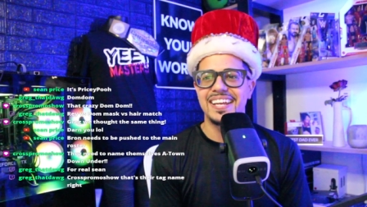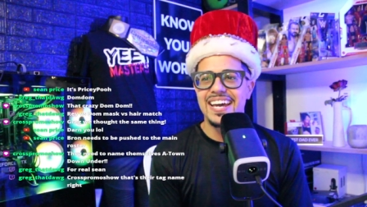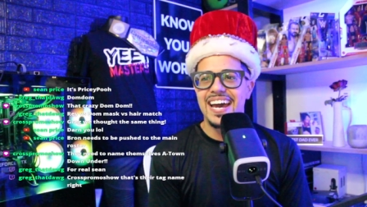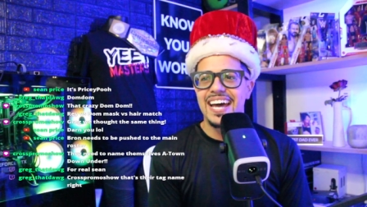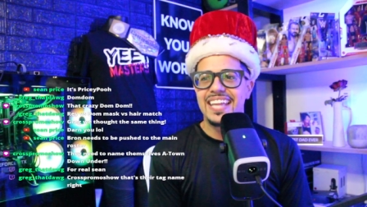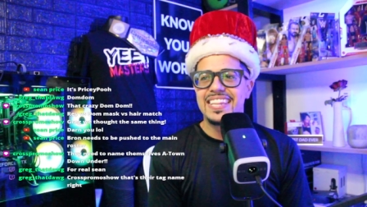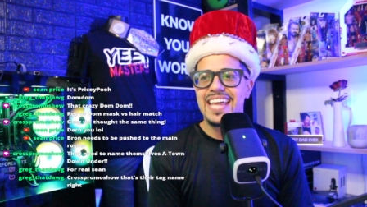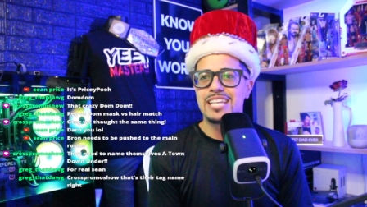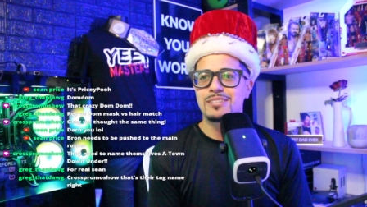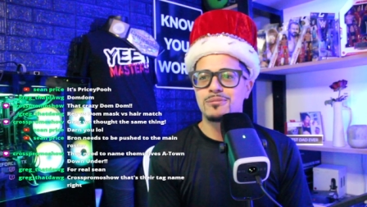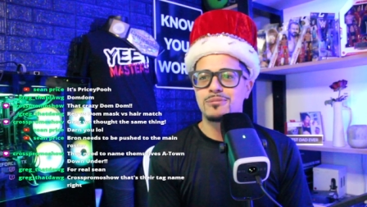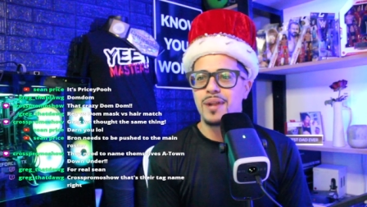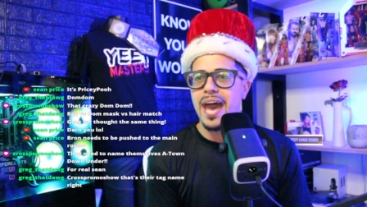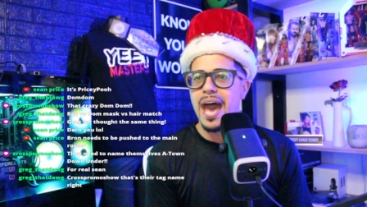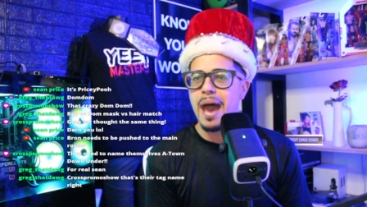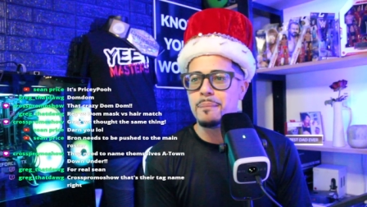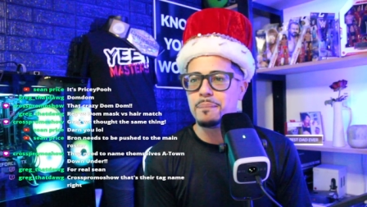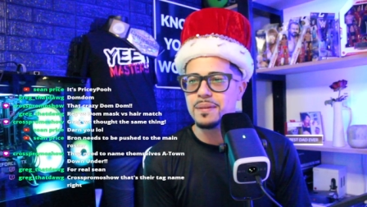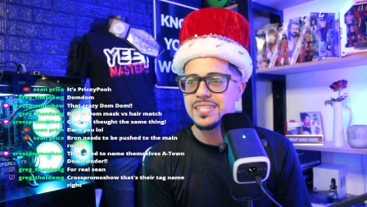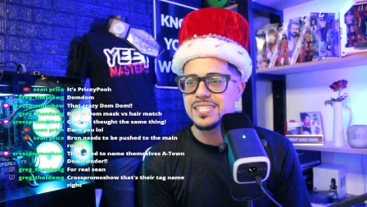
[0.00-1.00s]
That's what
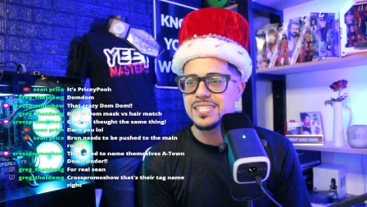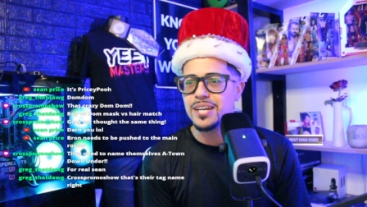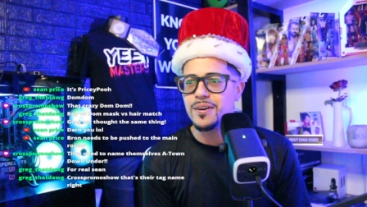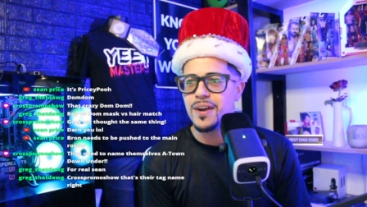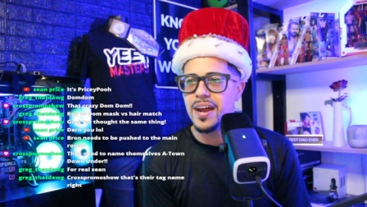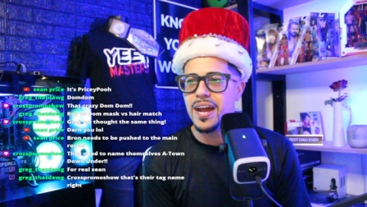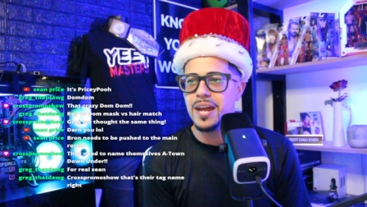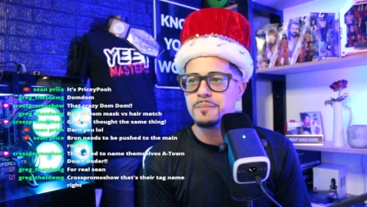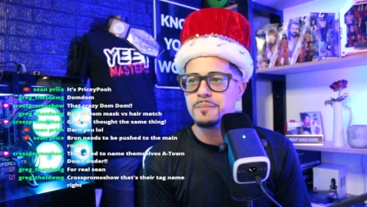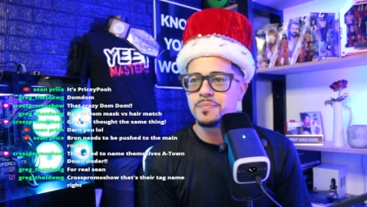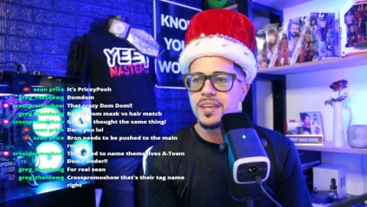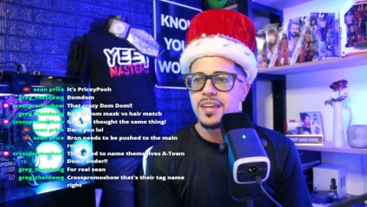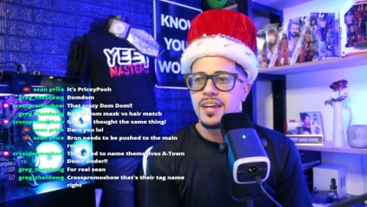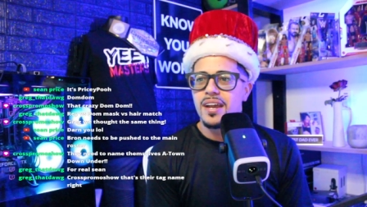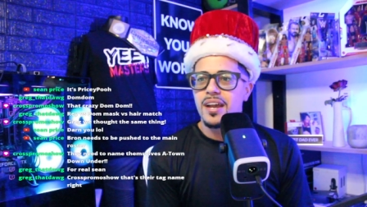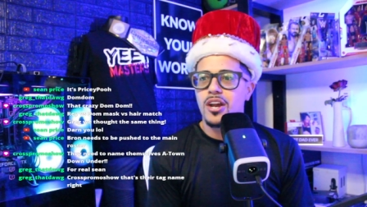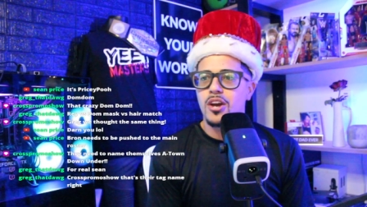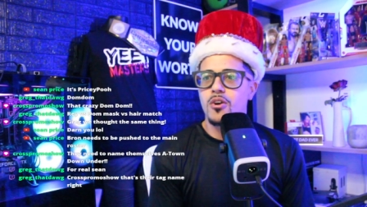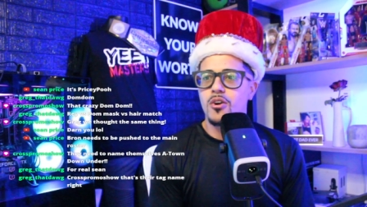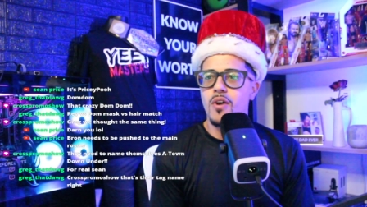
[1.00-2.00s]
happens, all right?
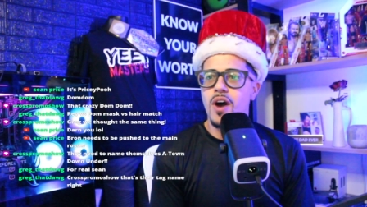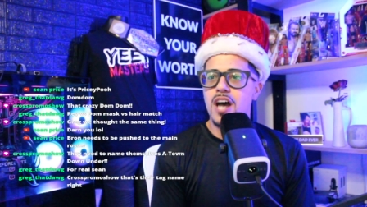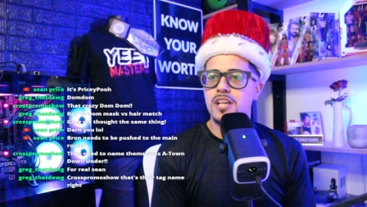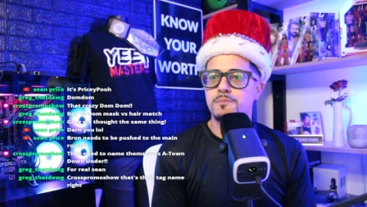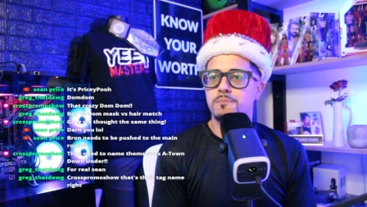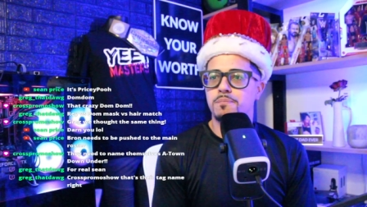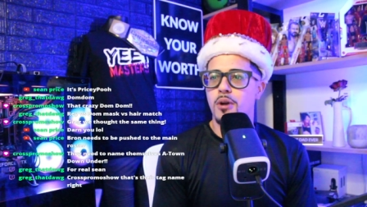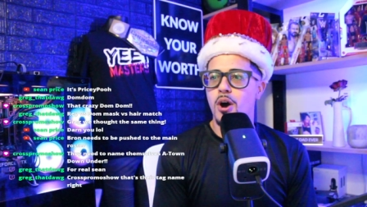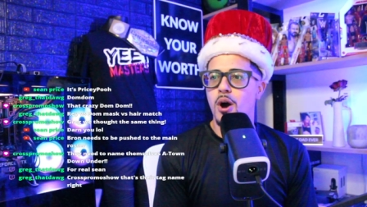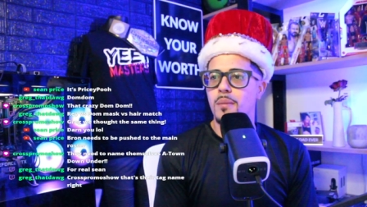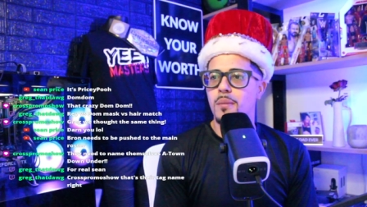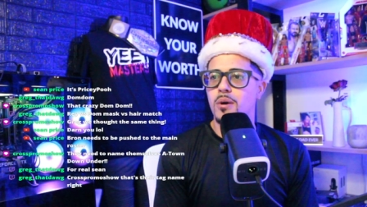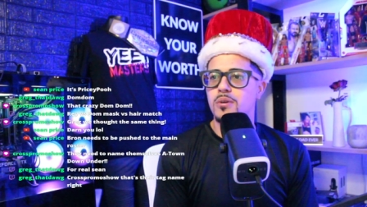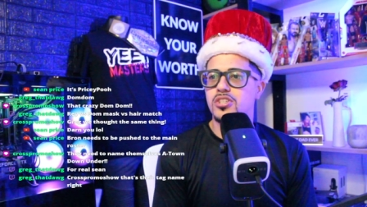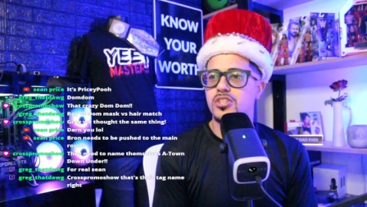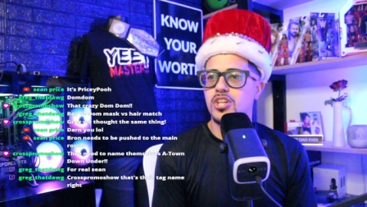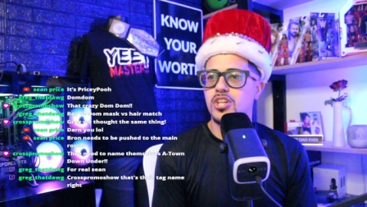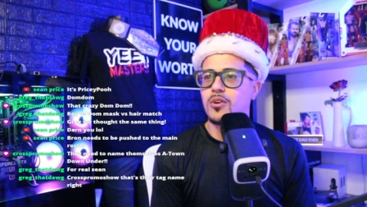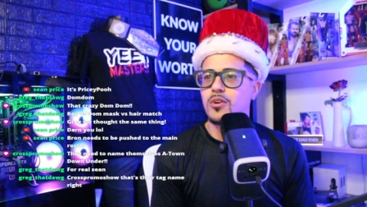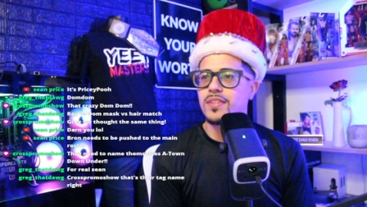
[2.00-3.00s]
Cross promo
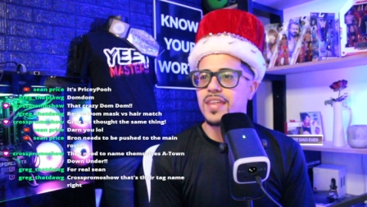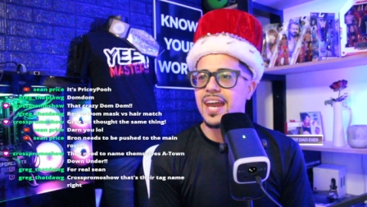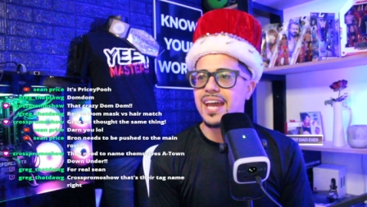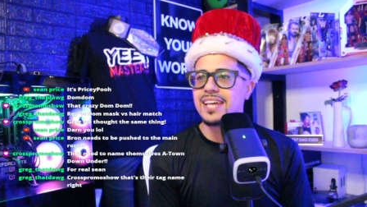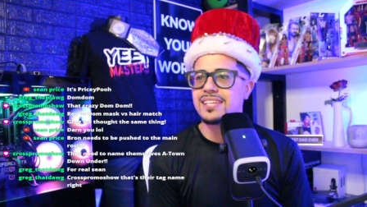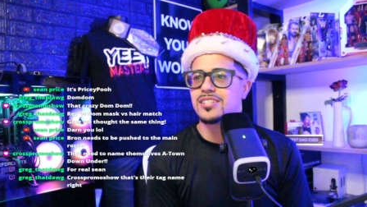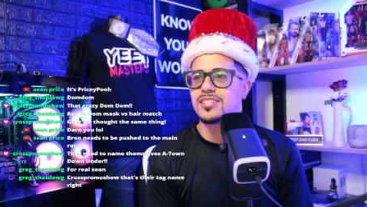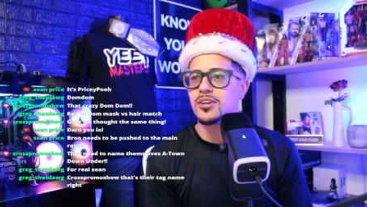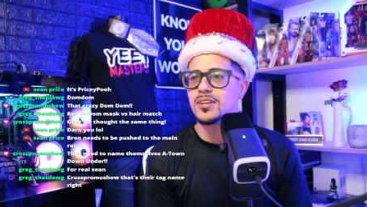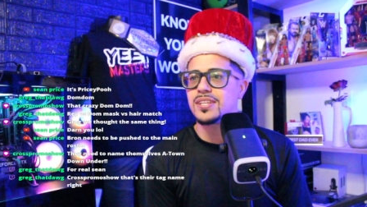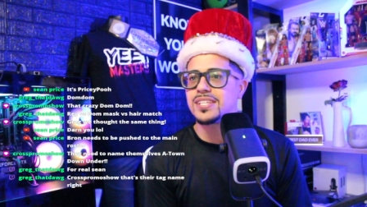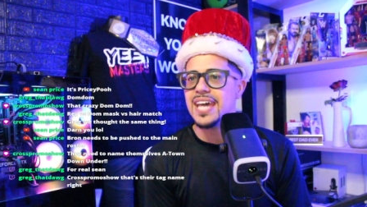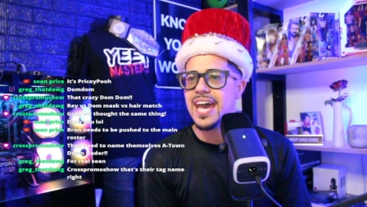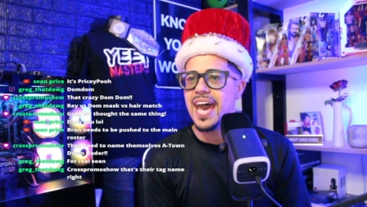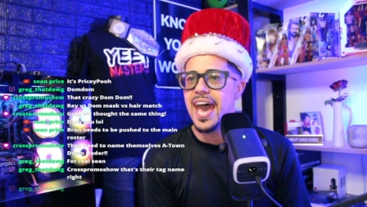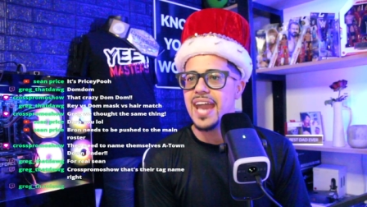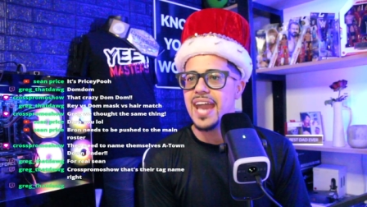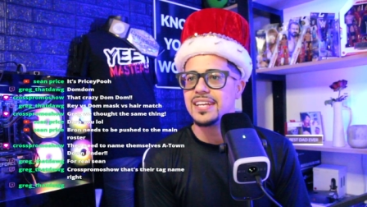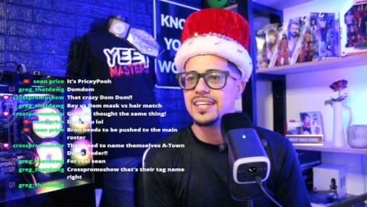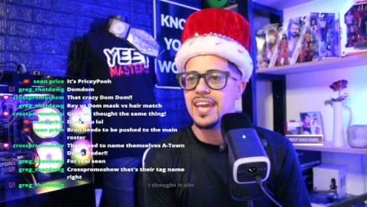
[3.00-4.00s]
show, that's their
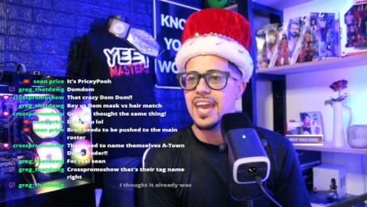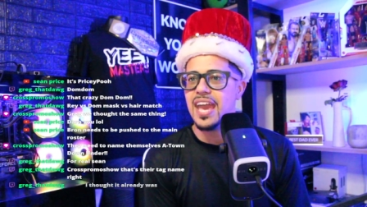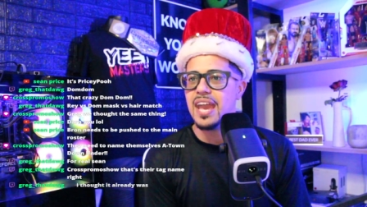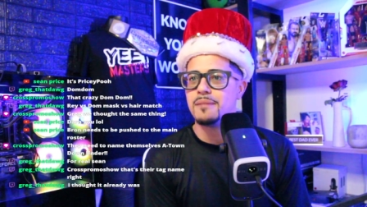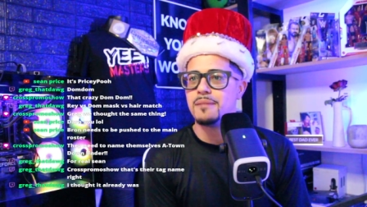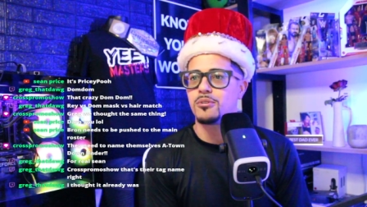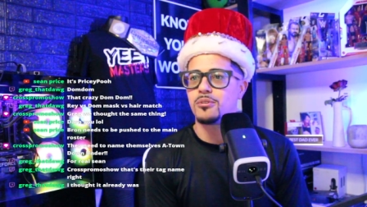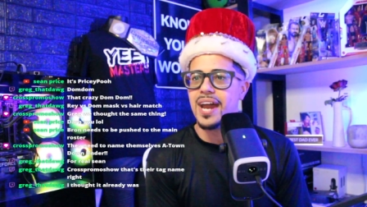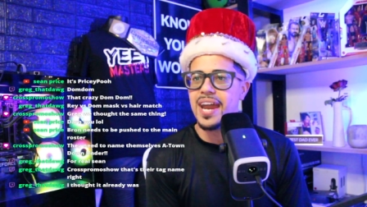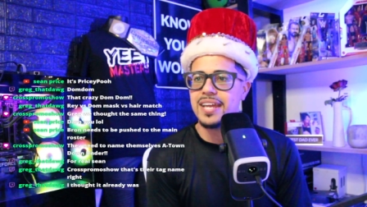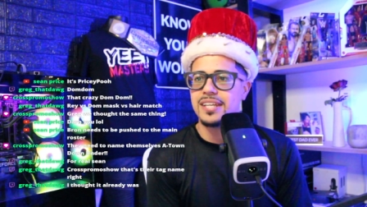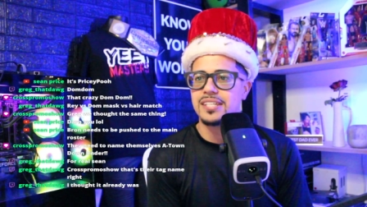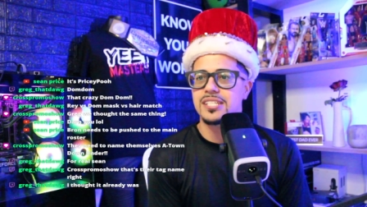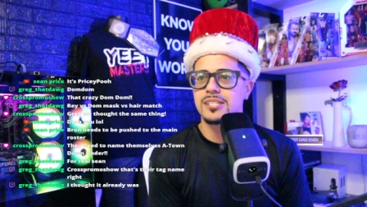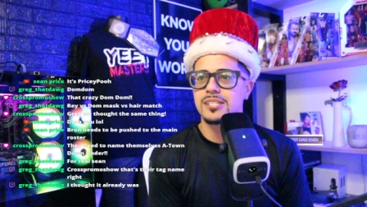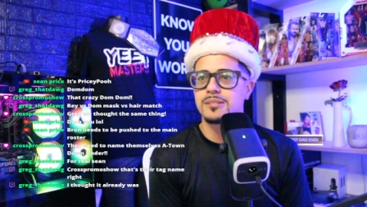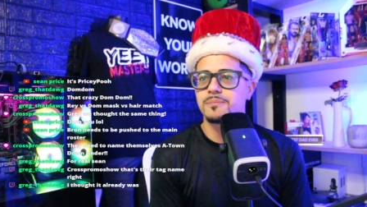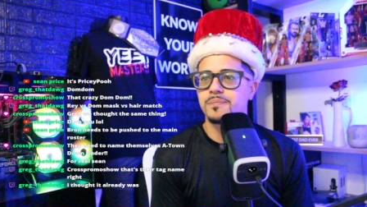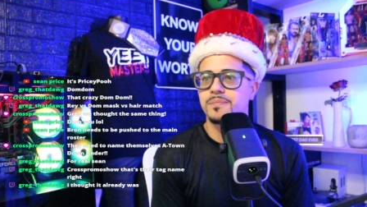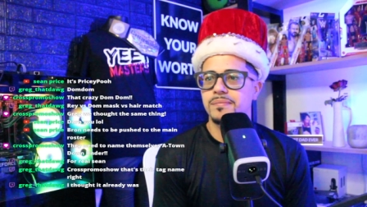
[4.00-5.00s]
tag name, right?
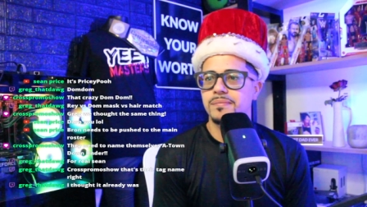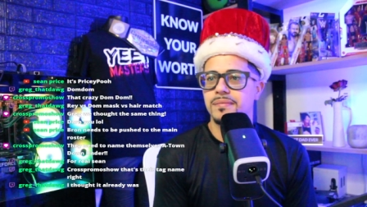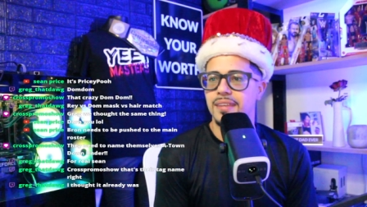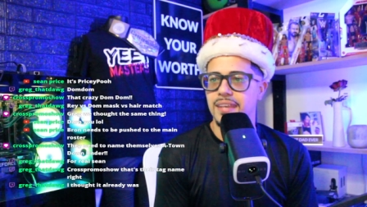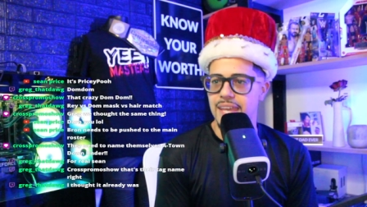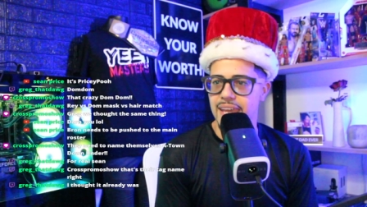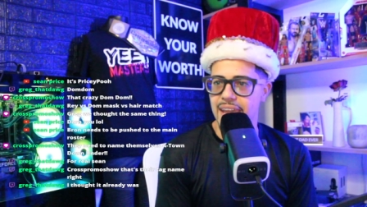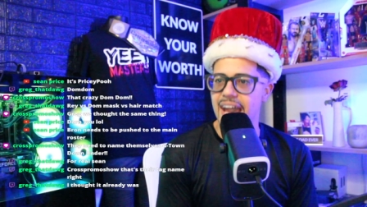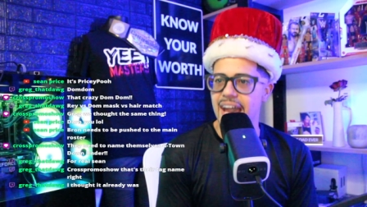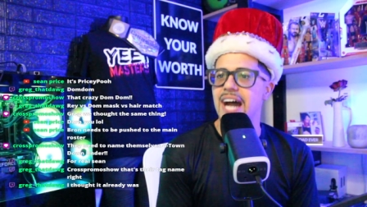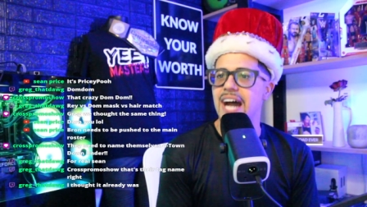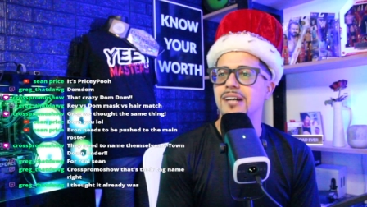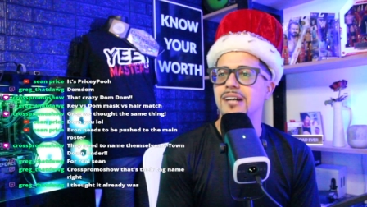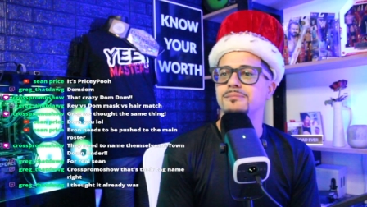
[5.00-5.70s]
Yeah.